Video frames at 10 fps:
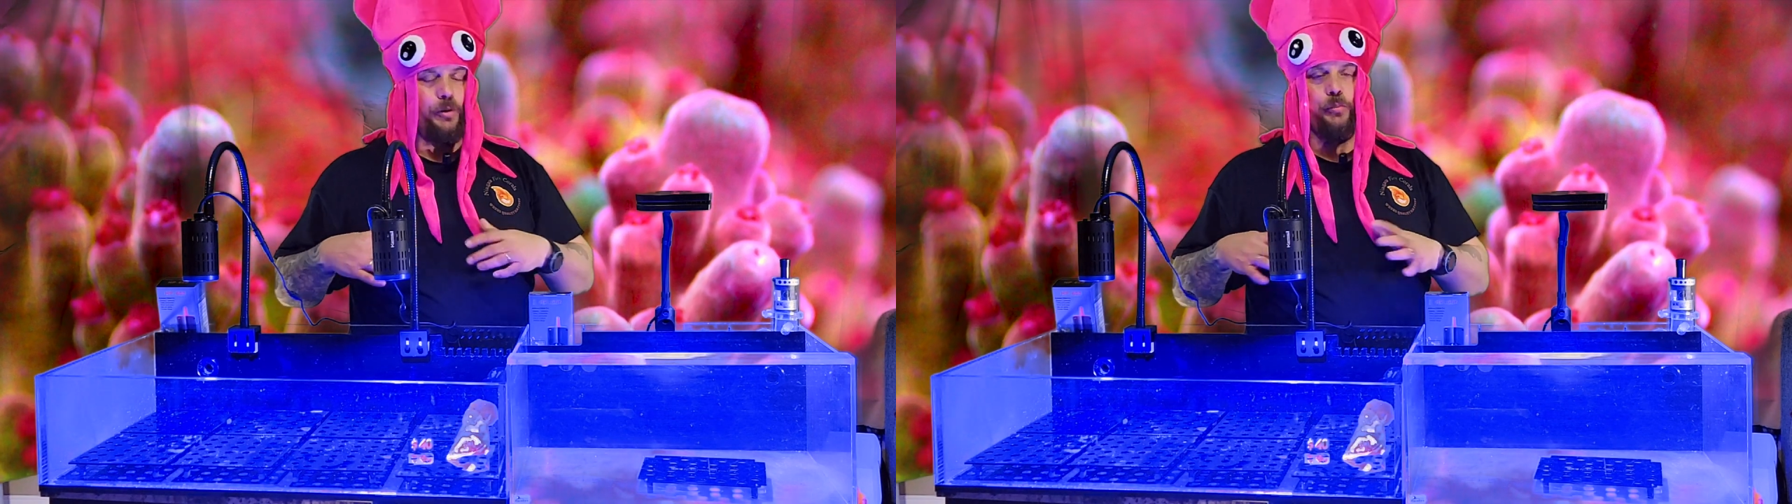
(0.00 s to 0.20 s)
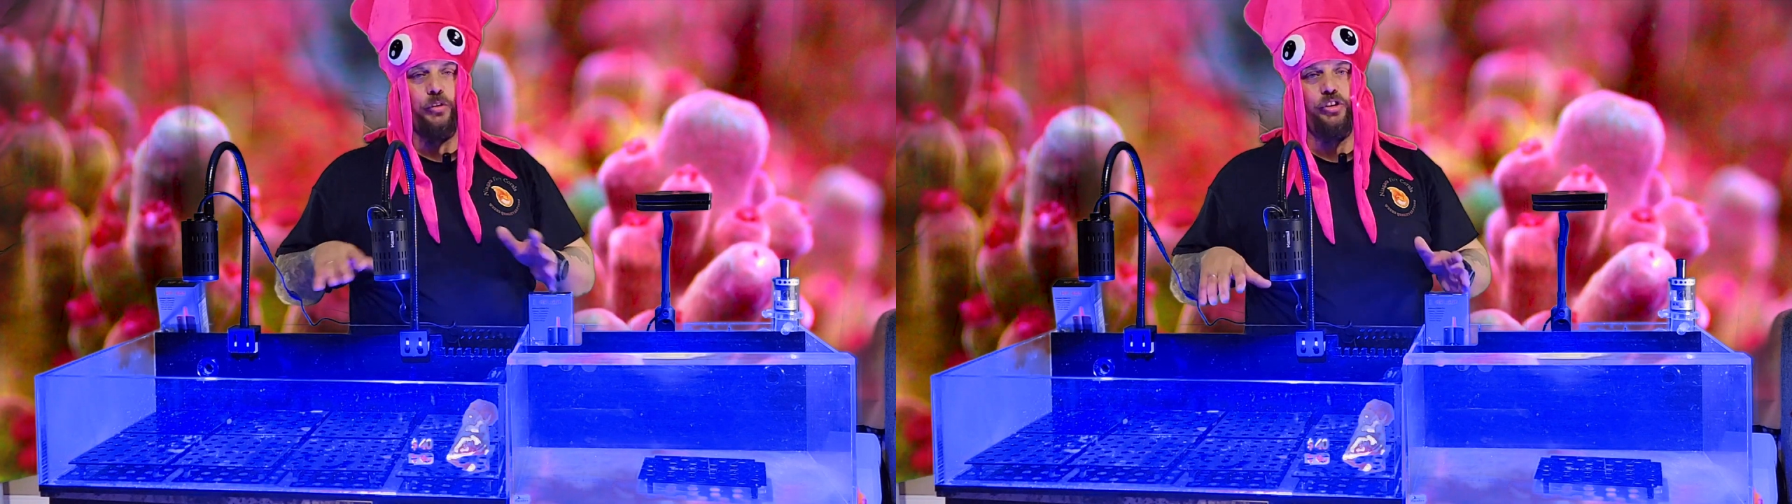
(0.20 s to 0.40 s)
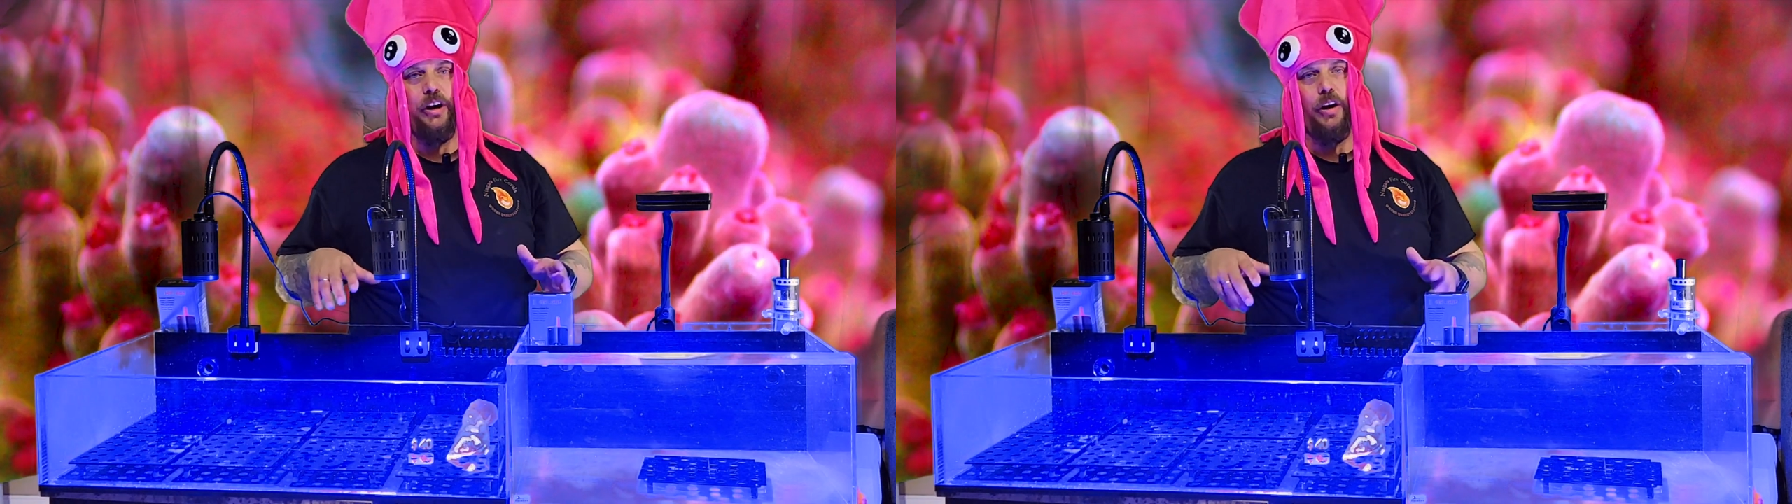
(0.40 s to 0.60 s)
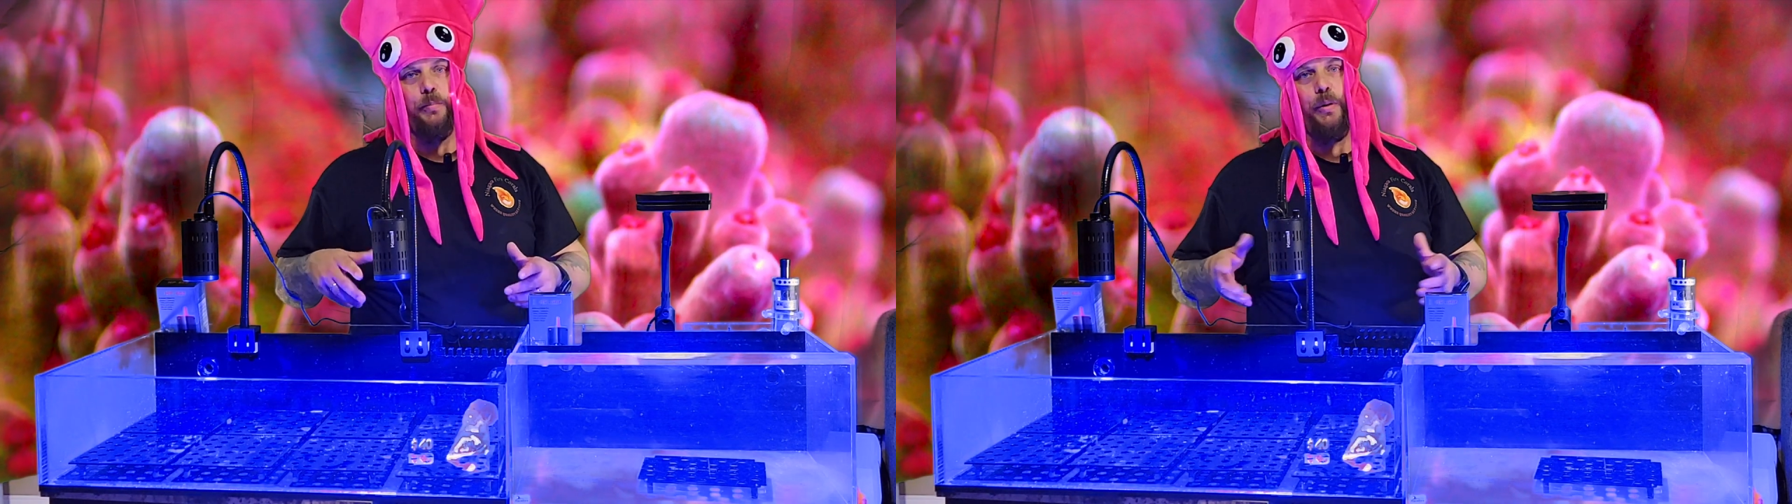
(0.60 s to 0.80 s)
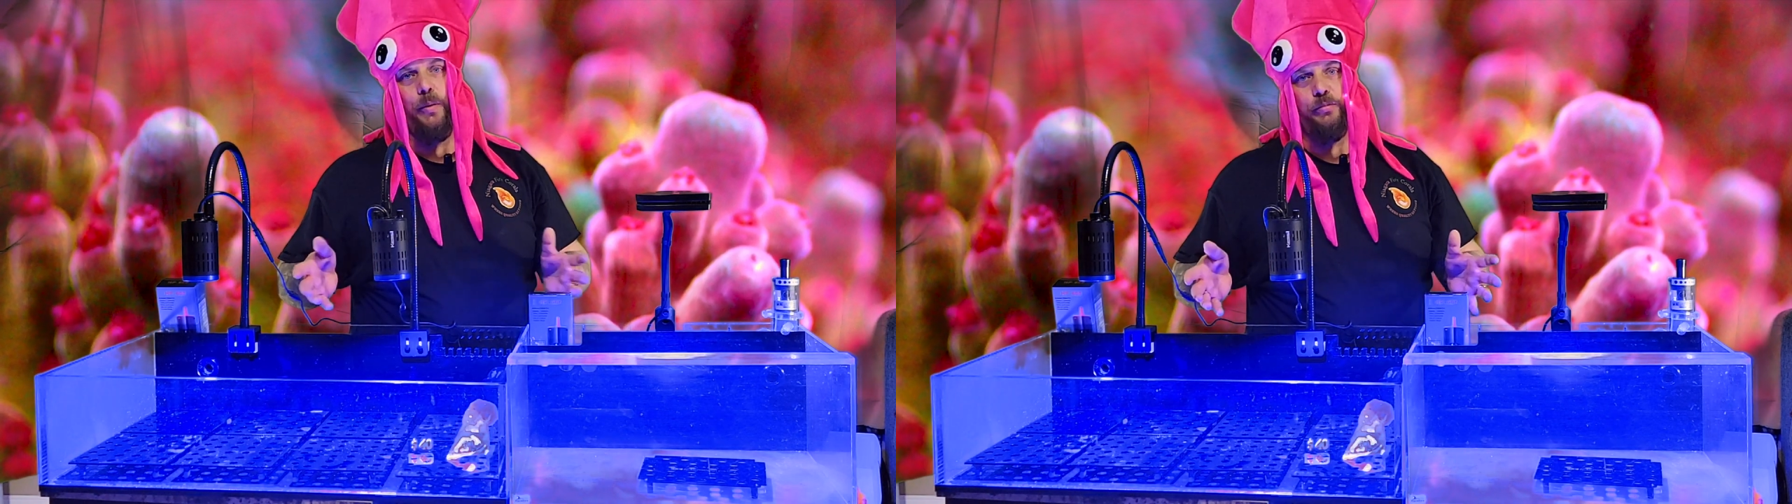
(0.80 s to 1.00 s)
and we'll check our
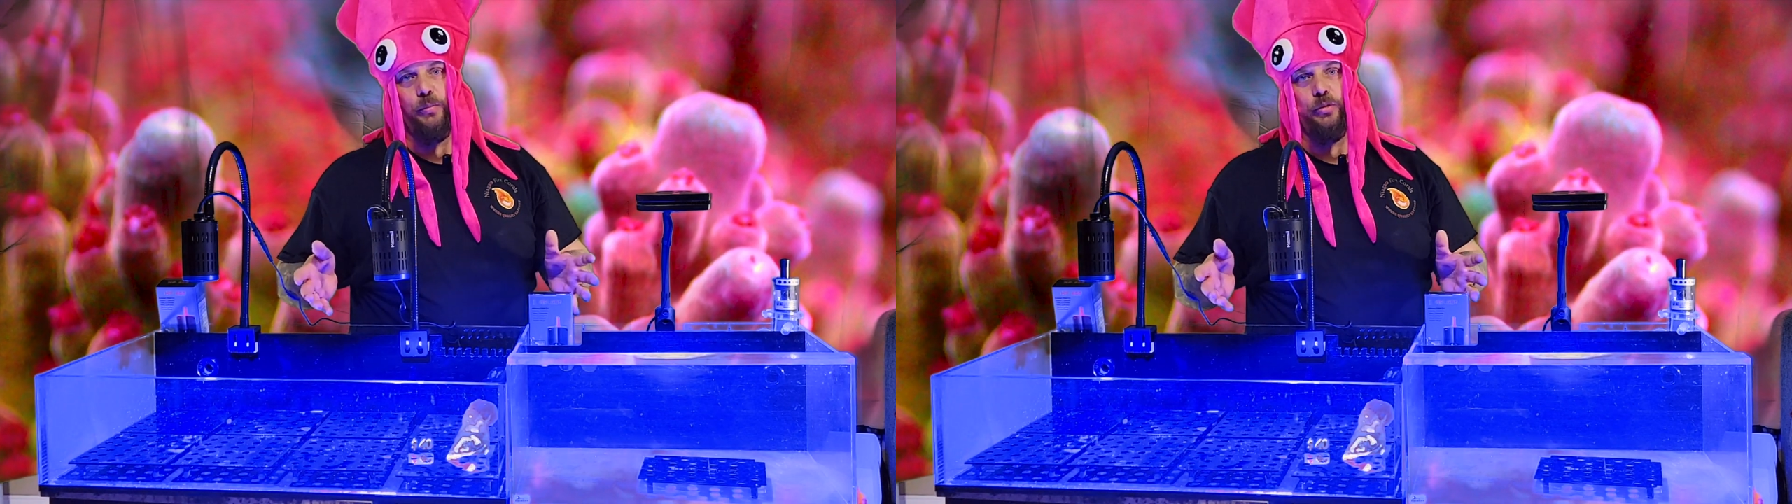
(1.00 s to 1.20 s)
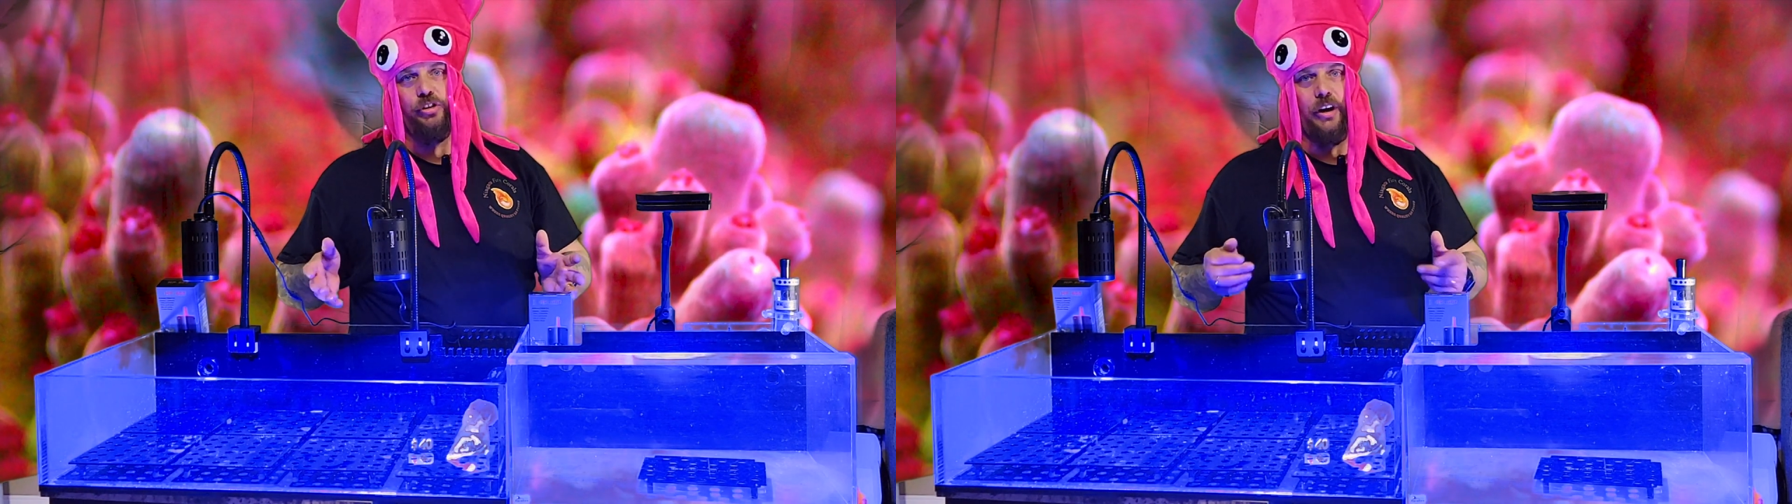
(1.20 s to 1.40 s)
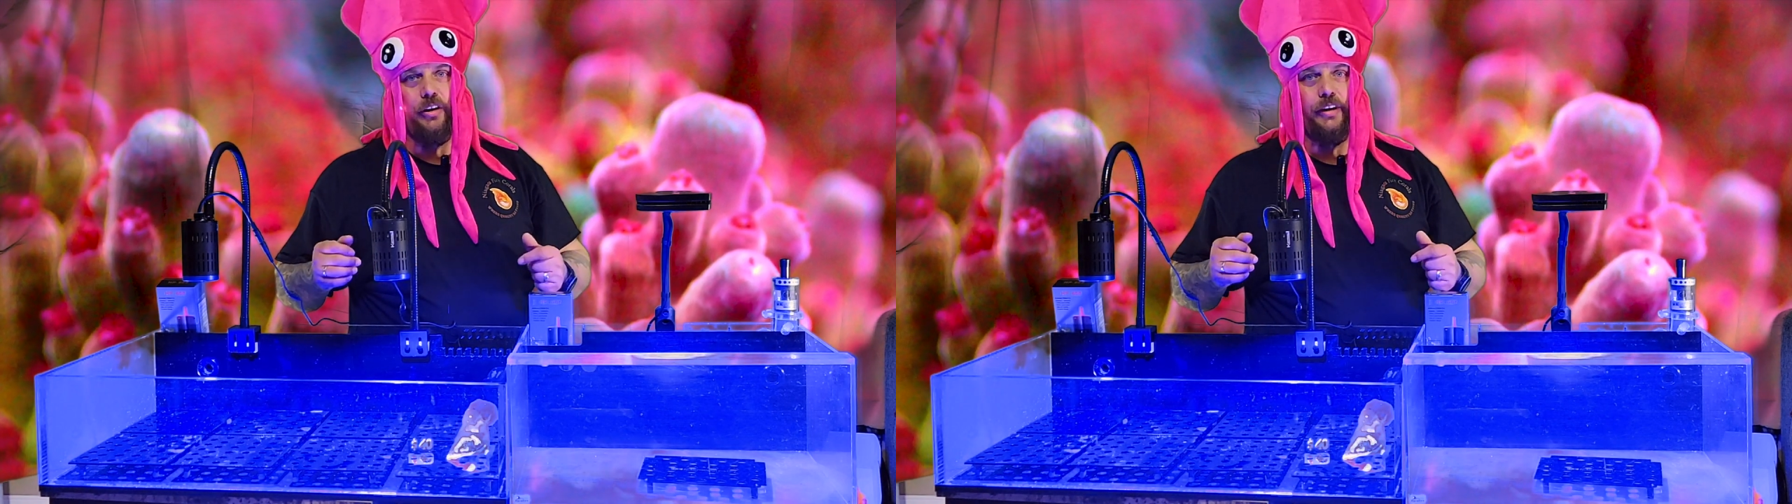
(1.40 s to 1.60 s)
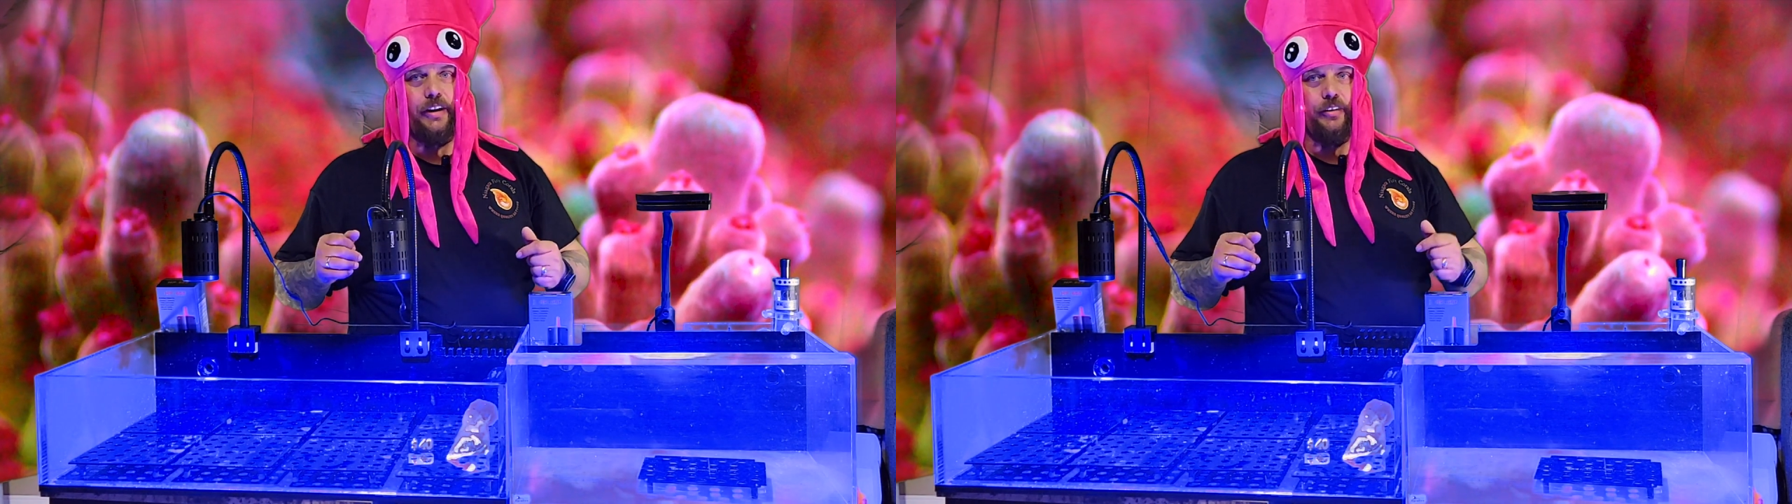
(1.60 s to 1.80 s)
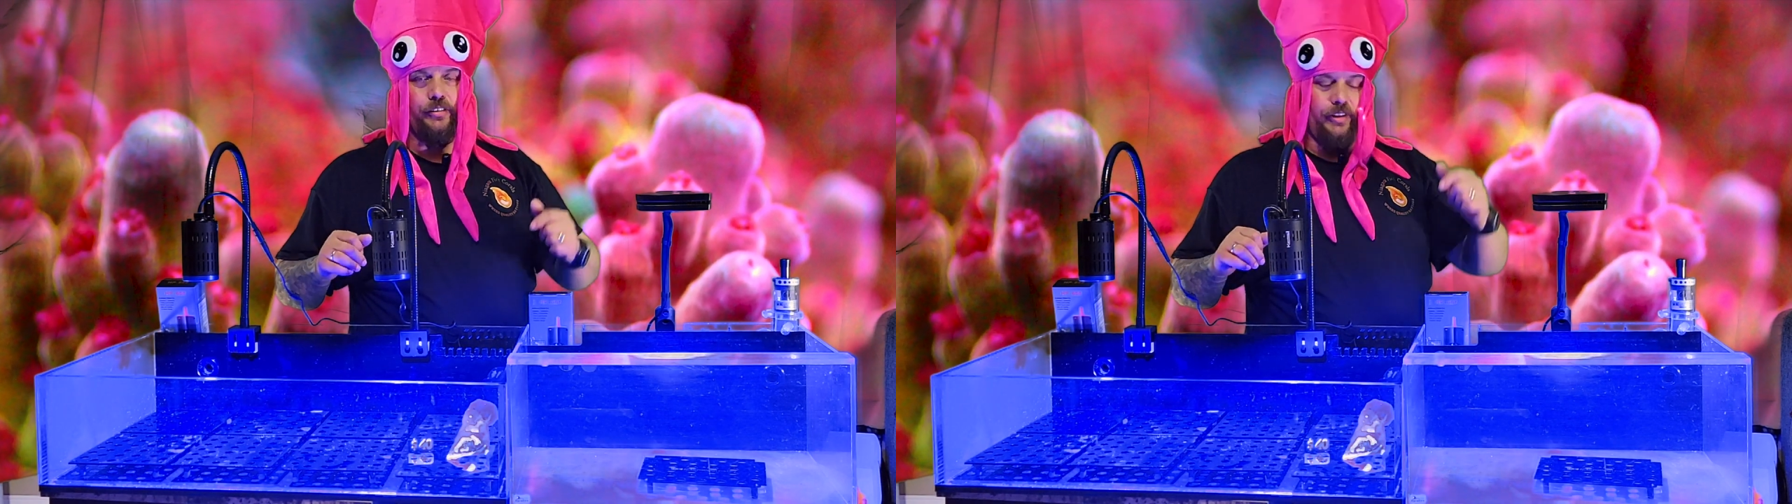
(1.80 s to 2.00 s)
pumps, and we'll check our heaters